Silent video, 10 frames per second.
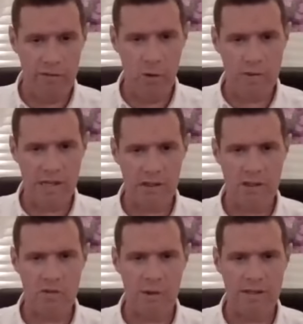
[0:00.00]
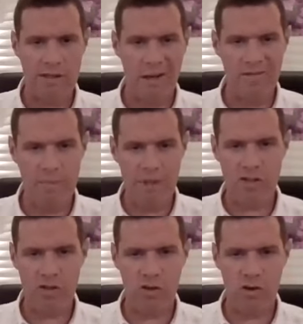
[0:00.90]
and what I've
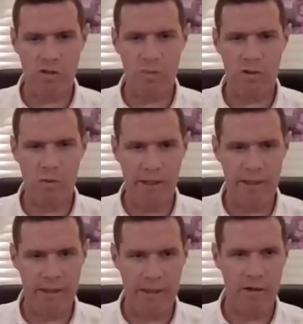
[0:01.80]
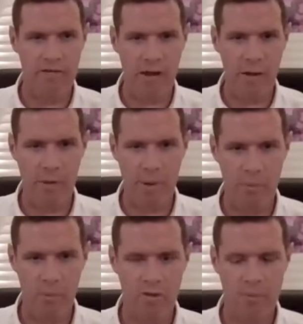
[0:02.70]
noticed actually as well is a lot of mistrust
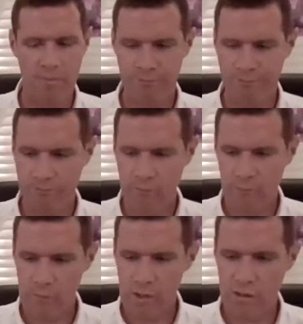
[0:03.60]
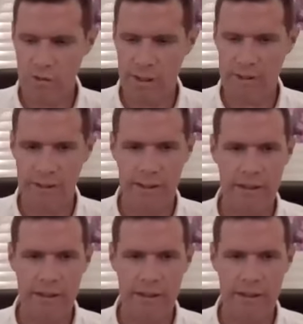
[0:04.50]
between the inner family members.